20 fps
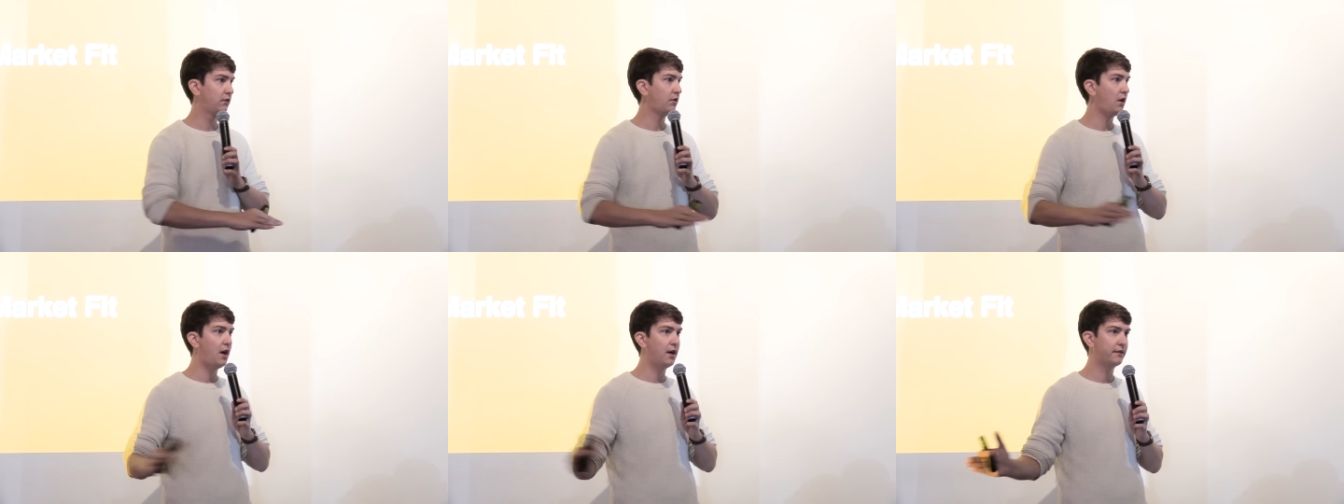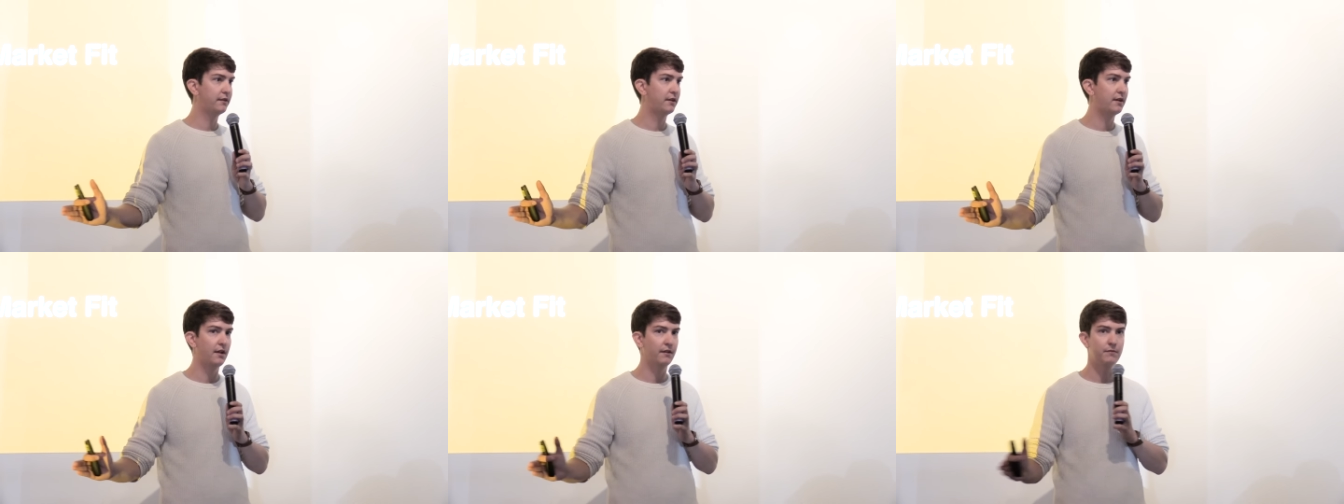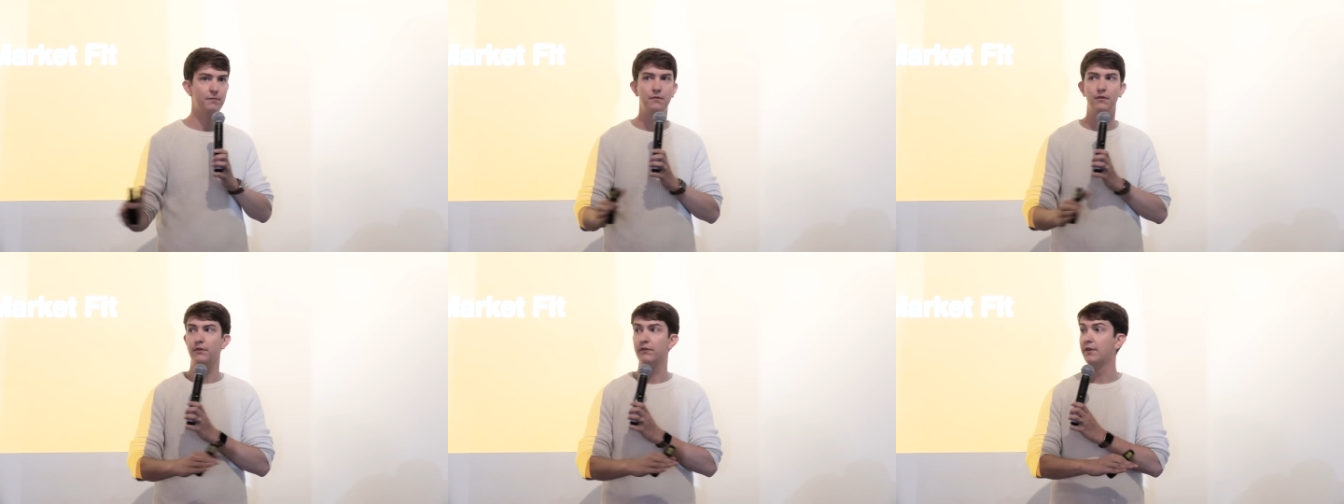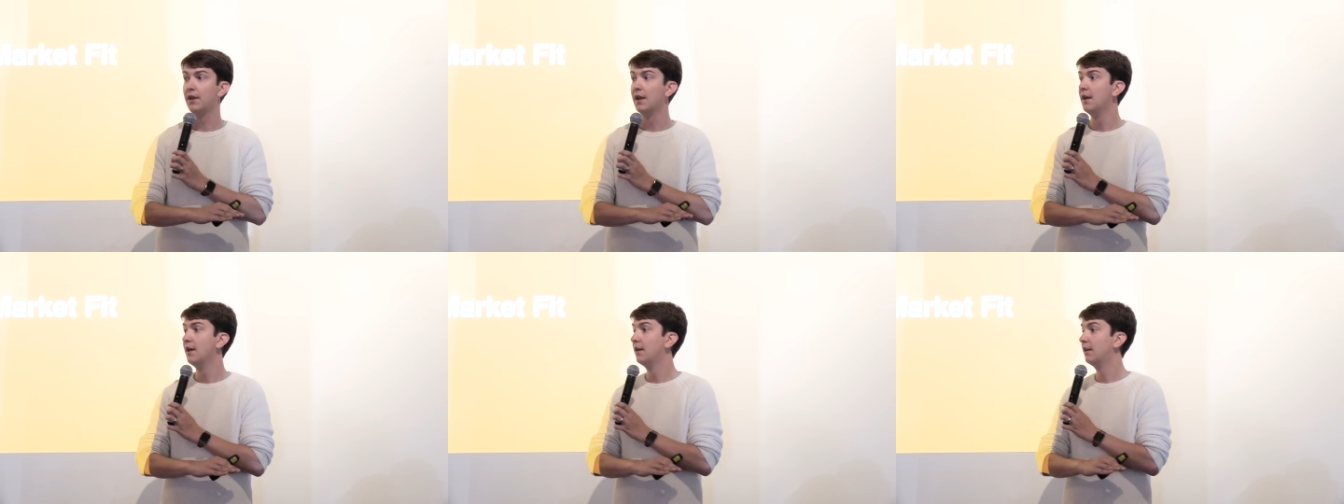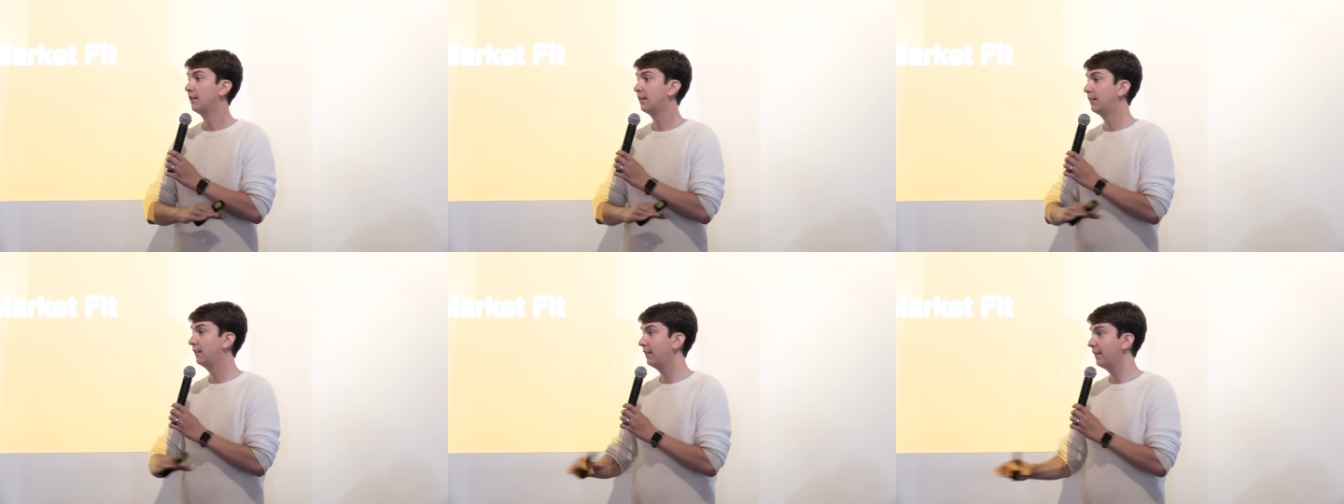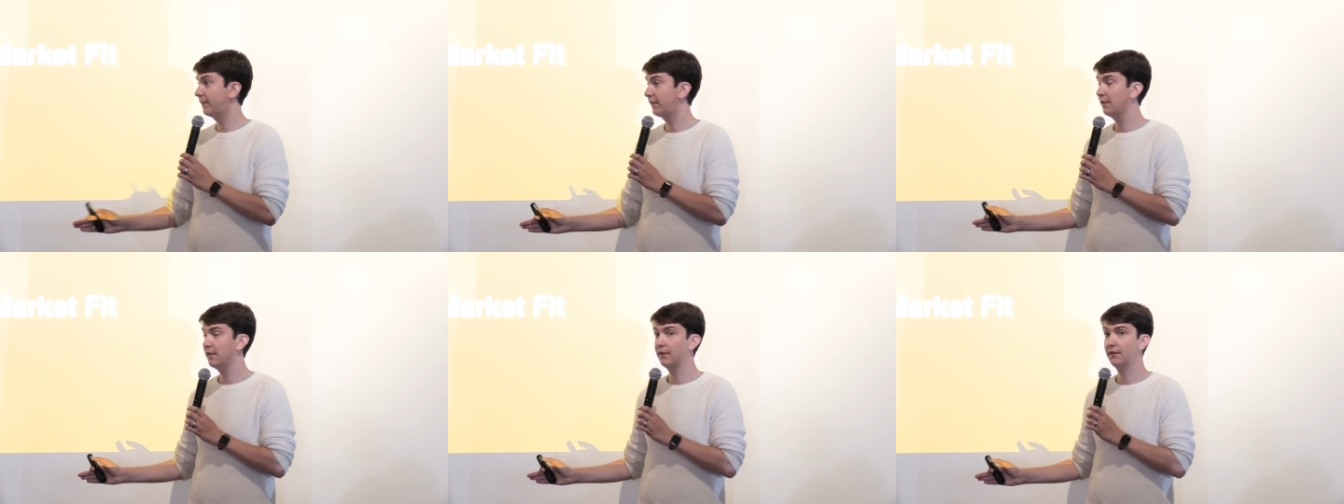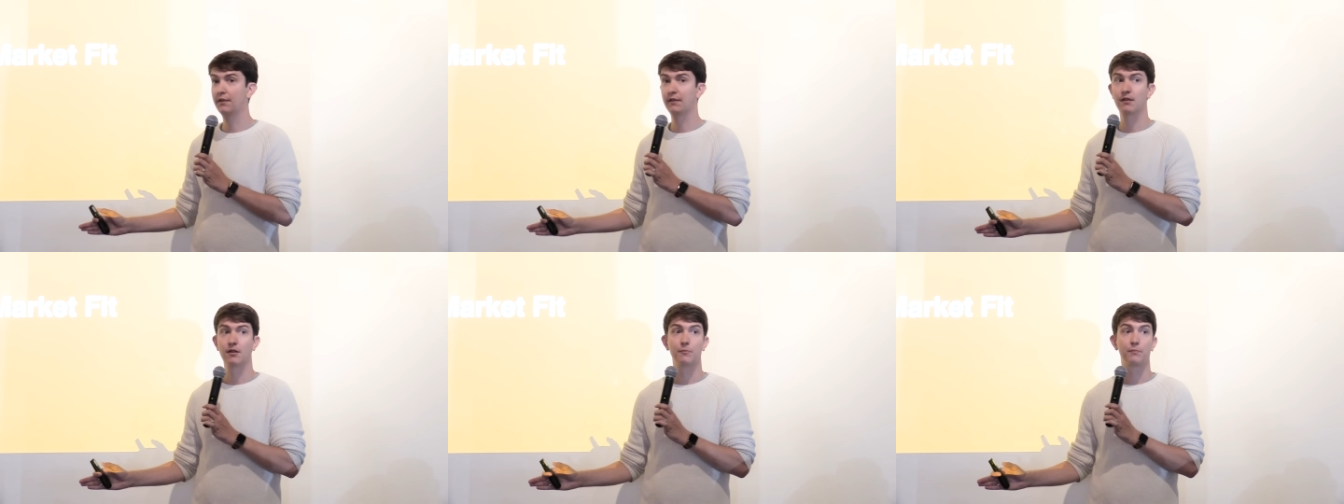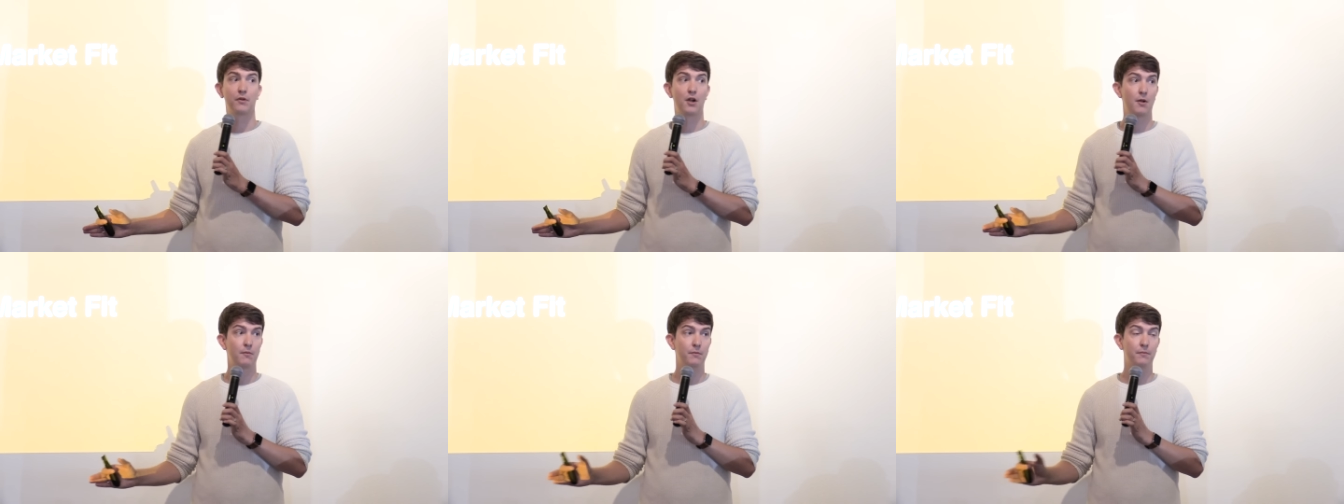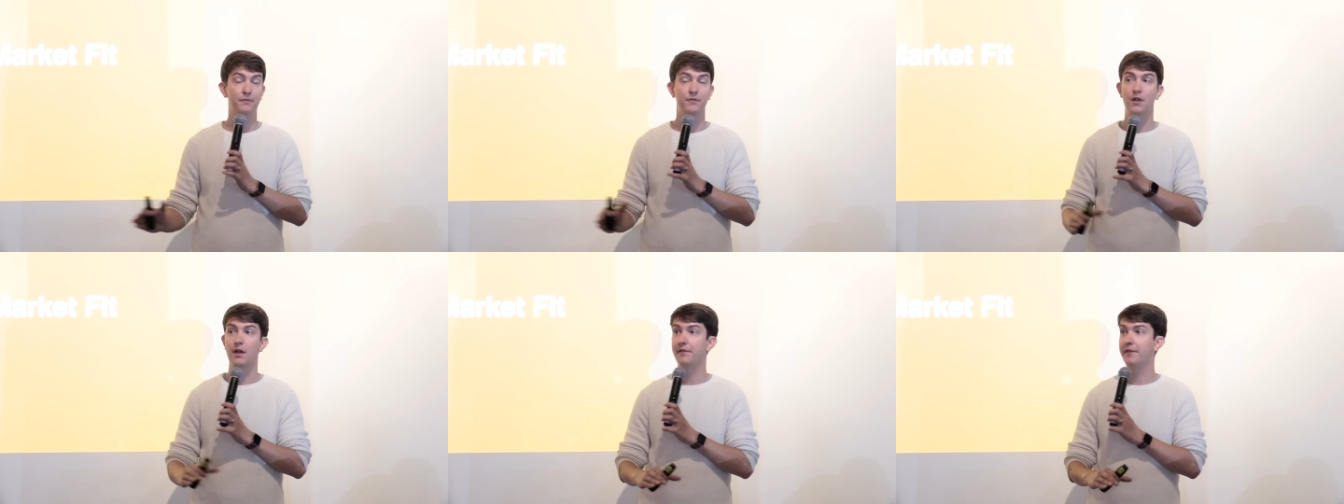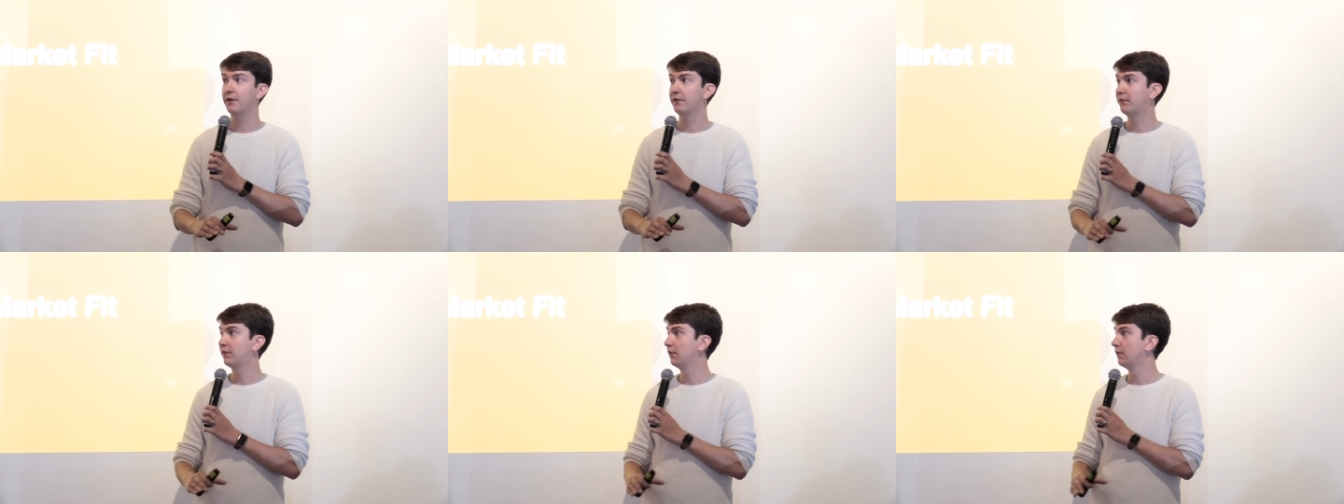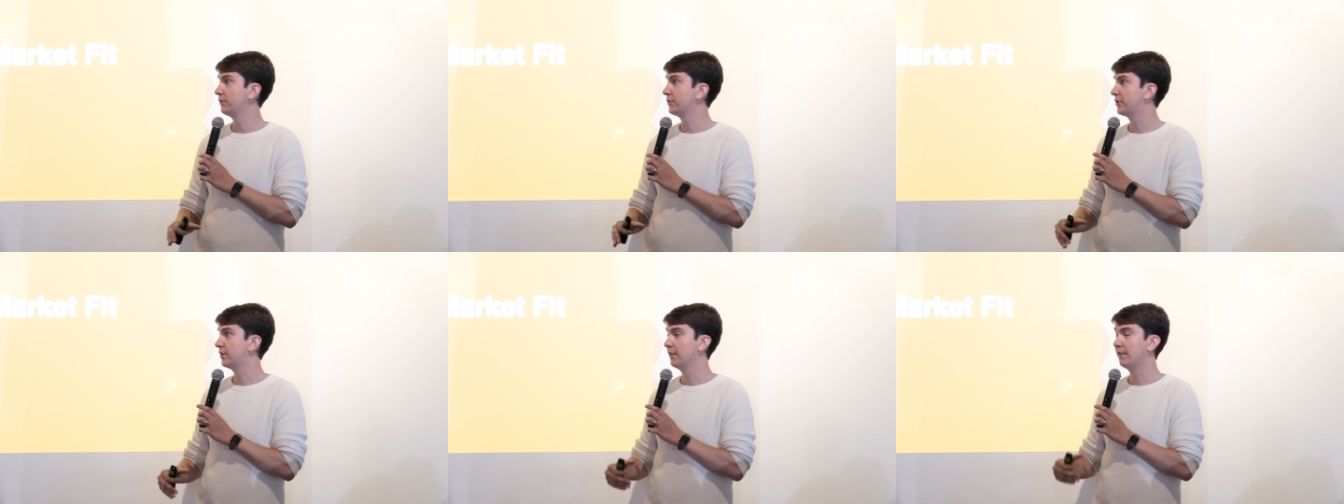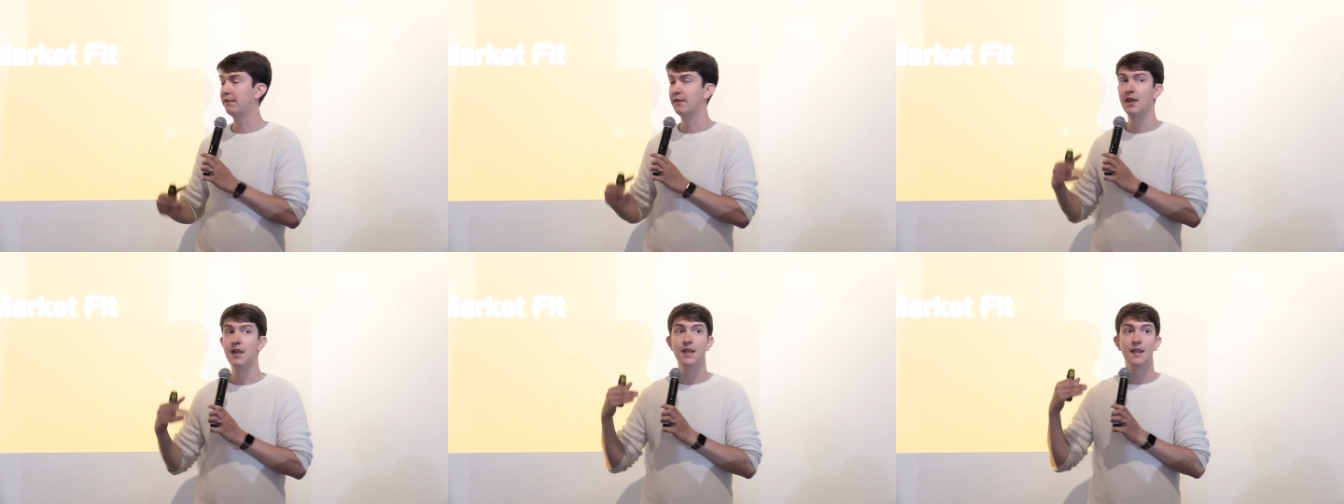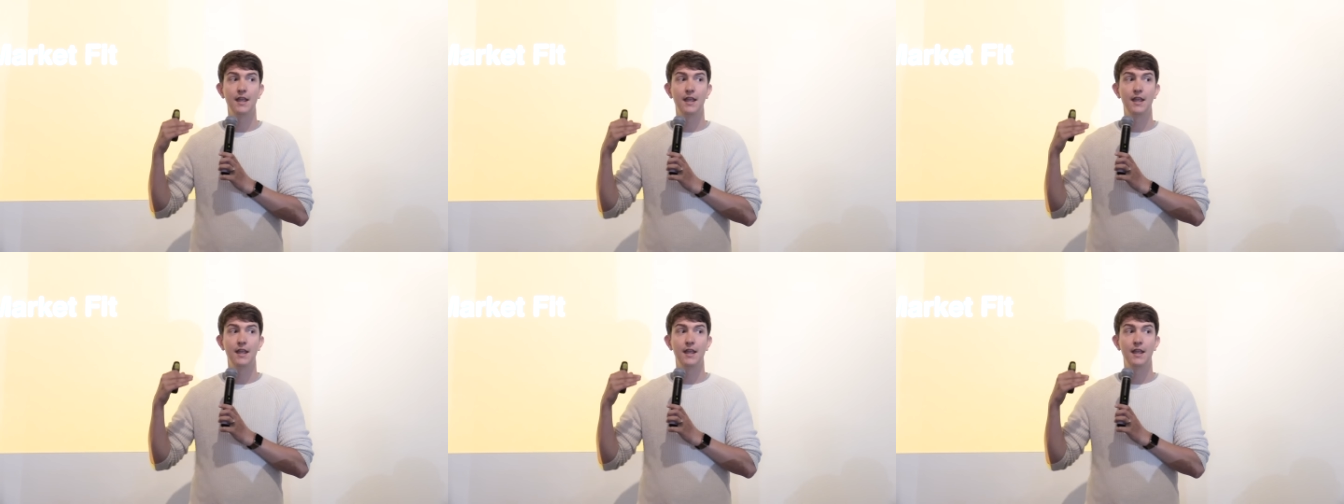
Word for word: talk to customers, listen to their problems, not their solutions,